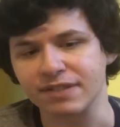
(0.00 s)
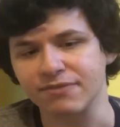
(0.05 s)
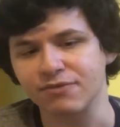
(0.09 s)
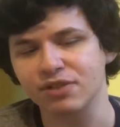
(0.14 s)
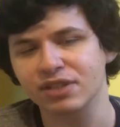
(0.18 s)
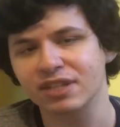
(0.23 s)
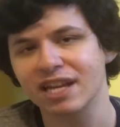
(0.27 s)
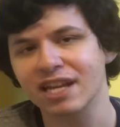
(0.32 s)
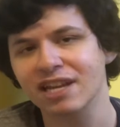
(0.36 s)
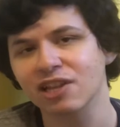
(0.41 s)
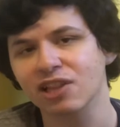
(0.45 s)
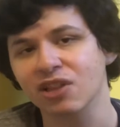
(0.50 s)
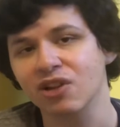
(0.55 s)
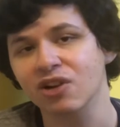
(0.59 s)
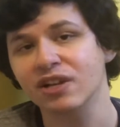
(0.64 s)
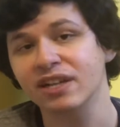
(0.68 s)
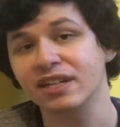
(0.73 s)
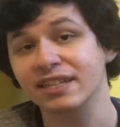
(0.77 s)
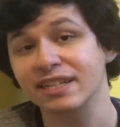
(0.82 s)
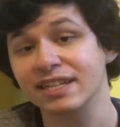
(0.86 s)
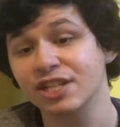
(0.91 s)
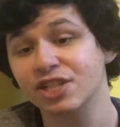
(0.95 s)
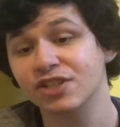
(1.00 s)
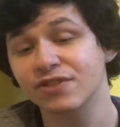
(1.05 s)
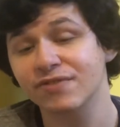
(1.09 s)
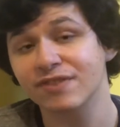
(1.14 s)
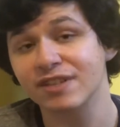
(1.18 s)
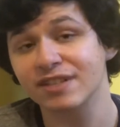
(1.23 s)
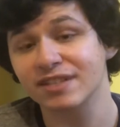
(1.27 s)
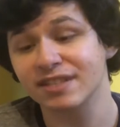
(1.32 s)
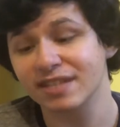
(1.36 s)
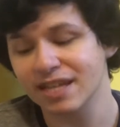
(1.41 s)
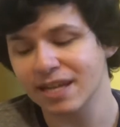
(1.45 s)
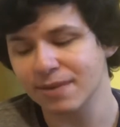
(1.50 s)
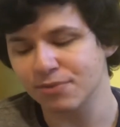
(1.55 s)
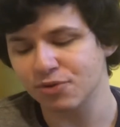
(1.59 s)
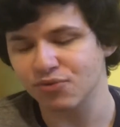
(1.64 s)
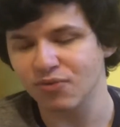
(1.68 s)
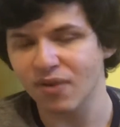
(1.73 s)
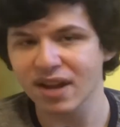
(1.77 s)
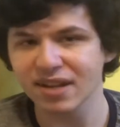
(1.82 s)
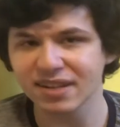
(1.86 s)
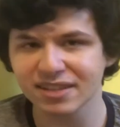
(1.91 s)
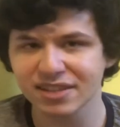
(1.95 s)
If we take a look at each of these teams,
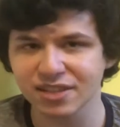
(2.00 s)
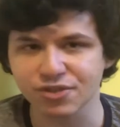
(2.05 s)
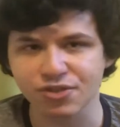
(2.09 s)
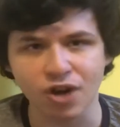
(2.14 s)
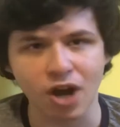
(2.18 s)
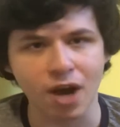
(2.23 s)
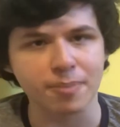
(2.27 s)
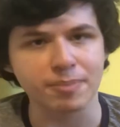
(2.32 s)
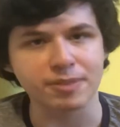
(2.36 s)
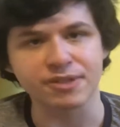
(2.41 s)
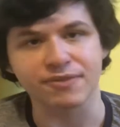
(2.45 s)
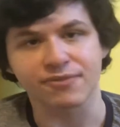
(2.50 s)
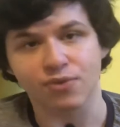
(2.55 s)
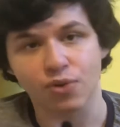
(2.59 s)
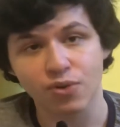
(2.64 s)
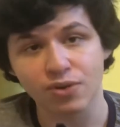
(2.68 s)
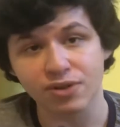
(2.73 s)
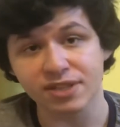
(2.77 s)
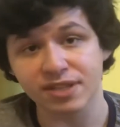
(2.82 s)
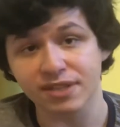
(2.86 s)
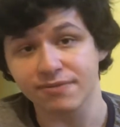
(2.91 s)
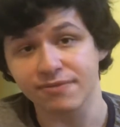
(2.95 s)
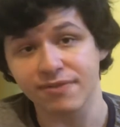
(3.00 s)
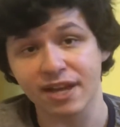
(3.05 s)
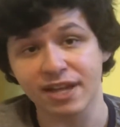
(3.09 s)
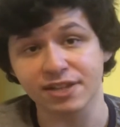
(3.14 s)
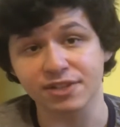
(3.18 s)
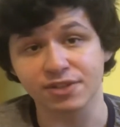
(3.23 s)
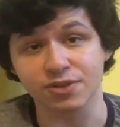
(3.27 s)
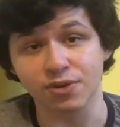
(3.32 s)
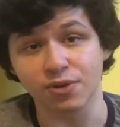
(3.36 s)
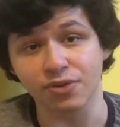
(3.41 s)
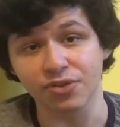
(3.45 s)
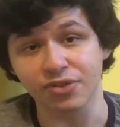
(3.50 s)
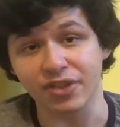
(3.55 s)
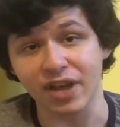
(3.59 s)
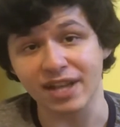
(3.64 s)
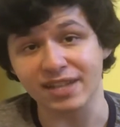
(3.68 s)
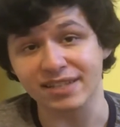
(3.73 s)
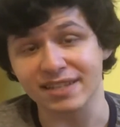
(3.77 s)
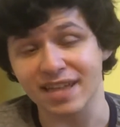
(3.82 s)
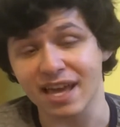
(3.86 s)
right at the top is of course the Vegas Golden Knights.